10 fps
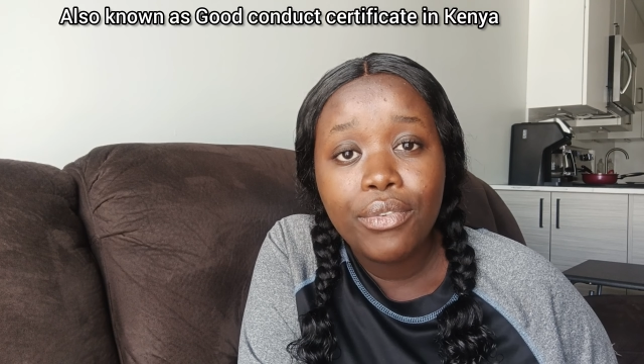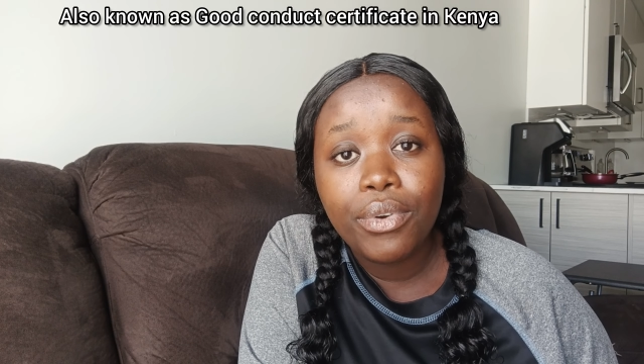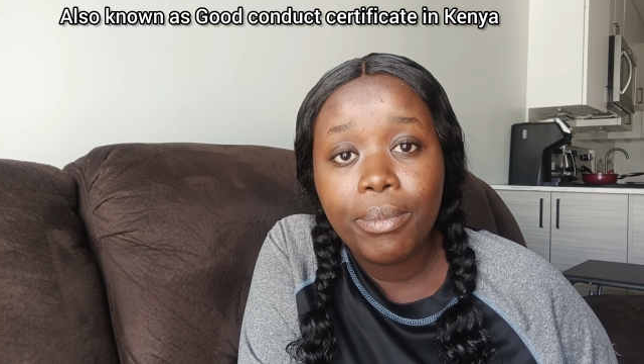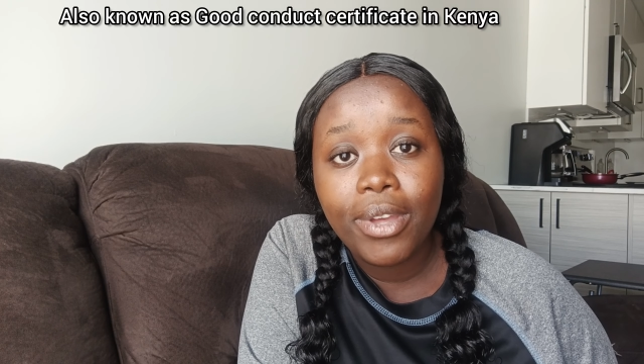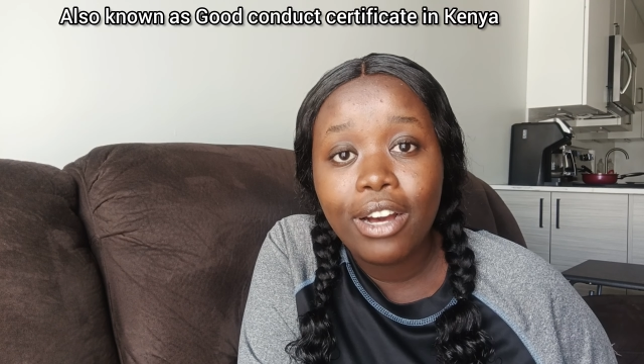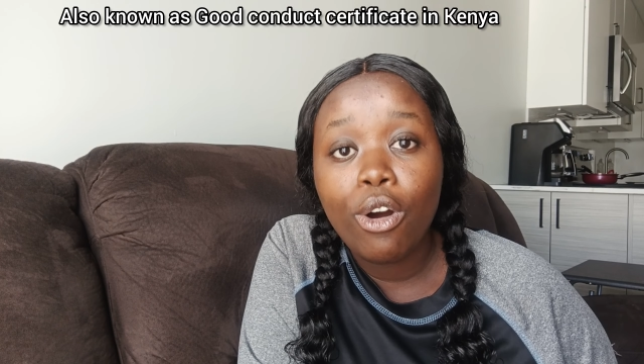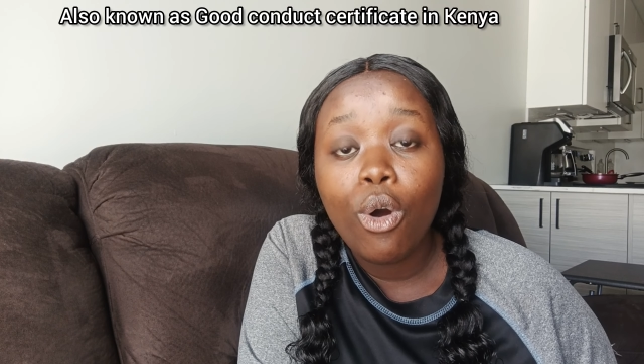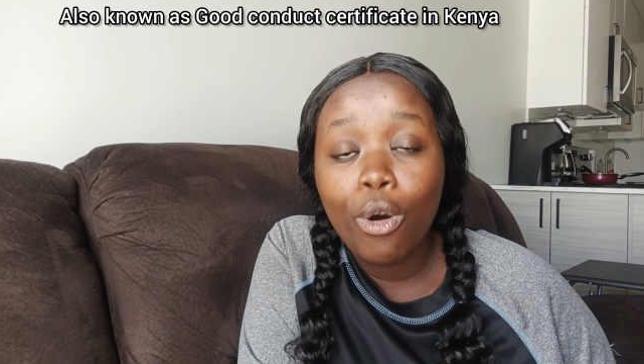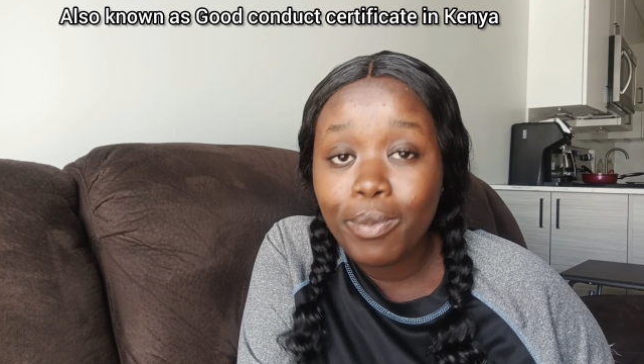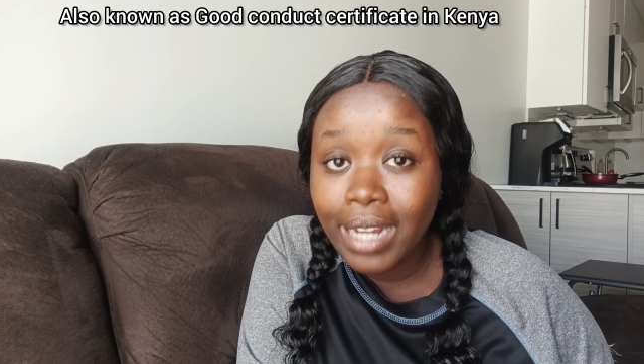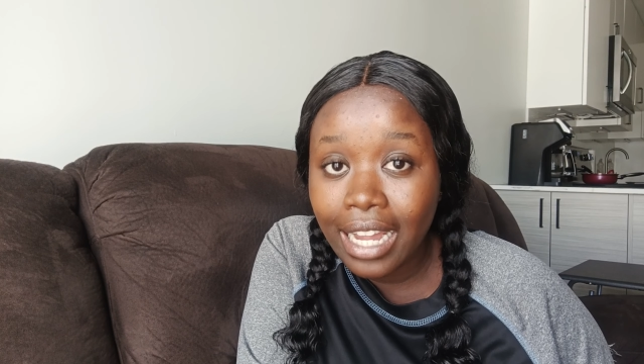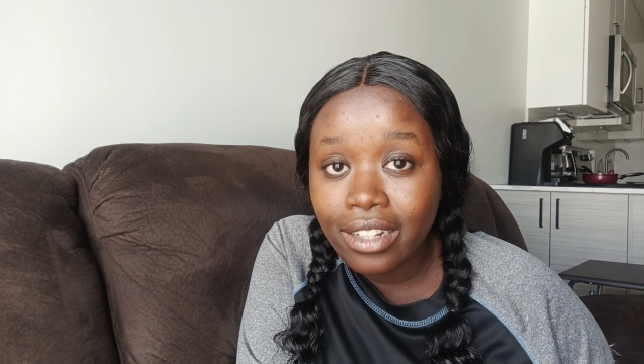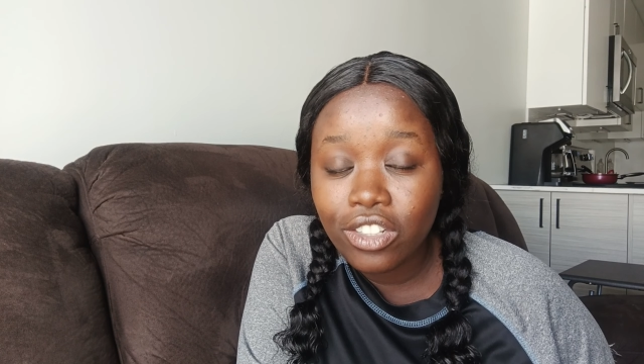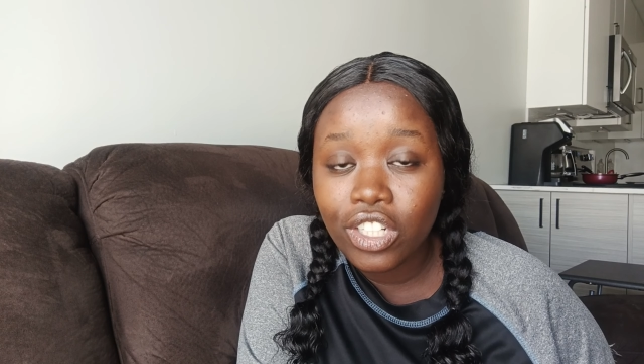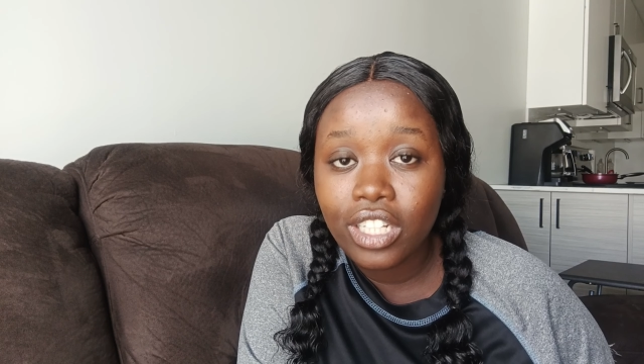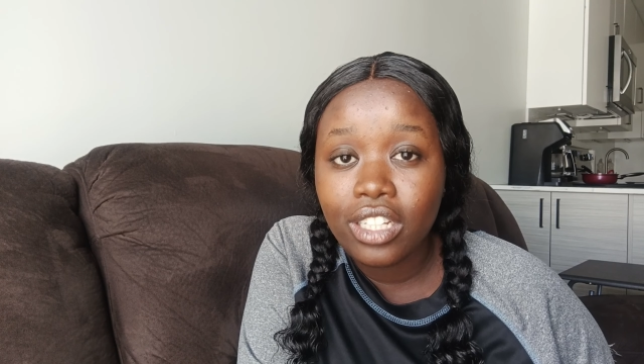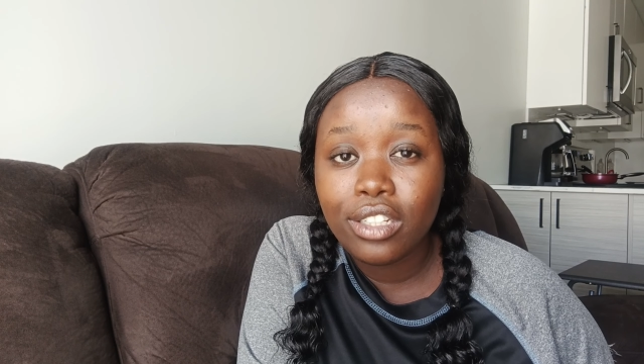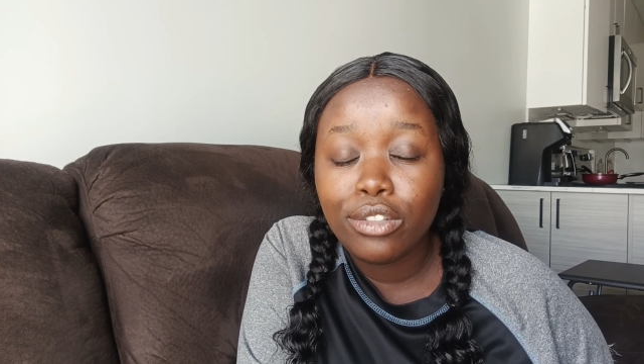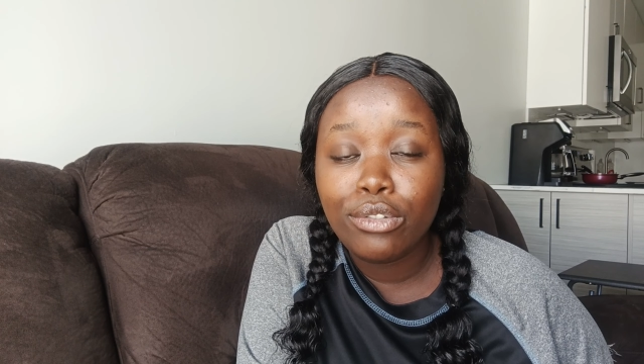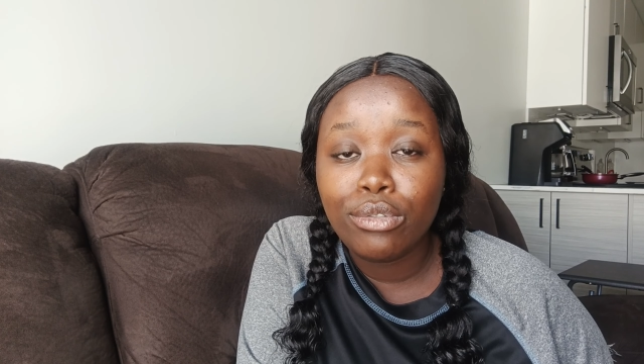from your home
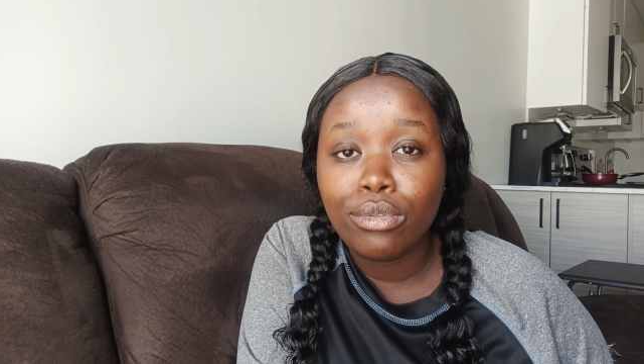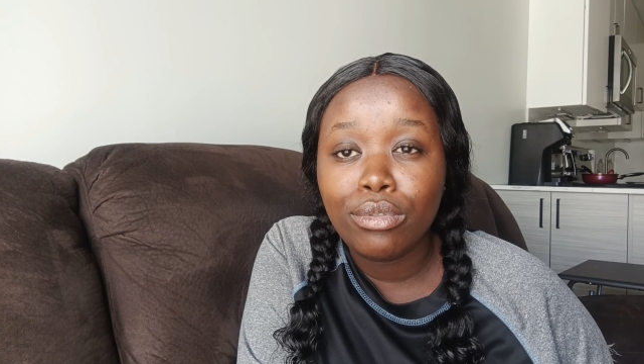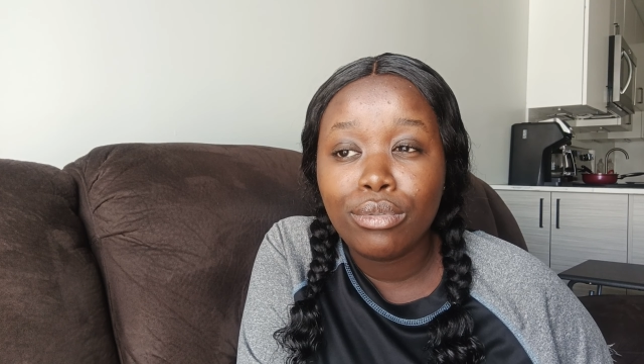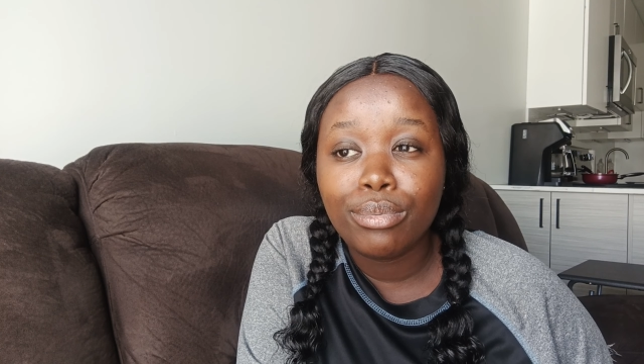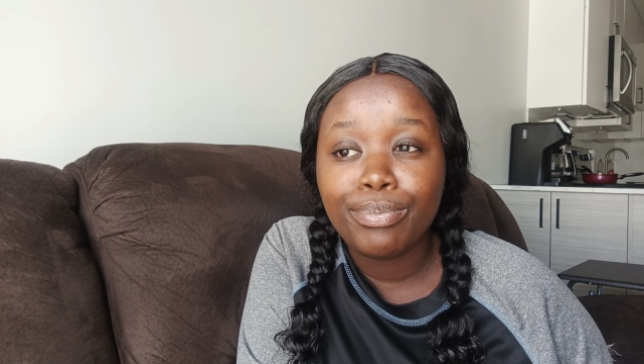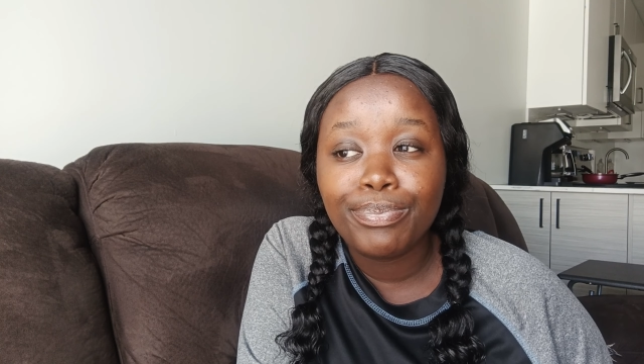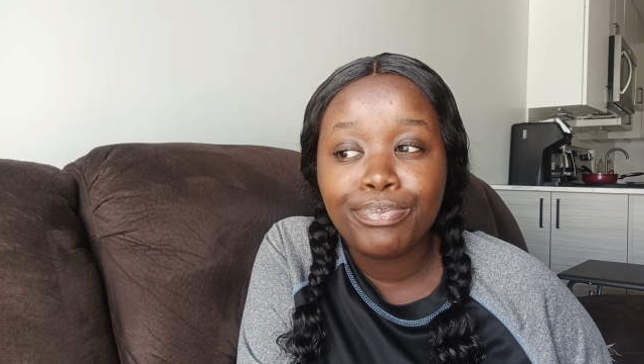country to